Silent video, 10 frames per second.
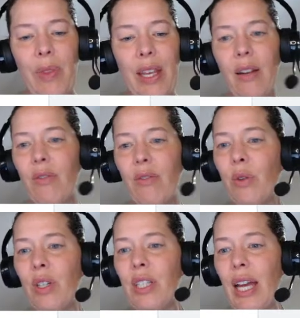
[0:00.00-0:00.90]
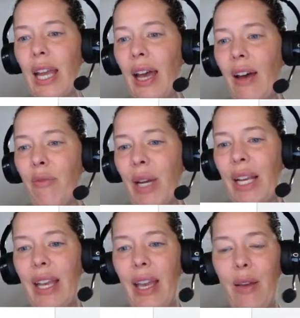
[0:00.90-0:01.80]
And of course, I have my
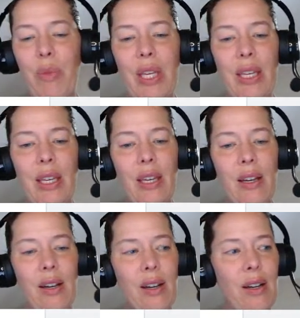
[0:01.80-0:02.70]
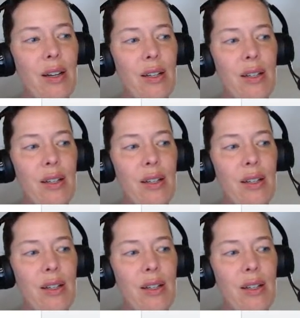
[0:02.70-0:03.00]
Kb here,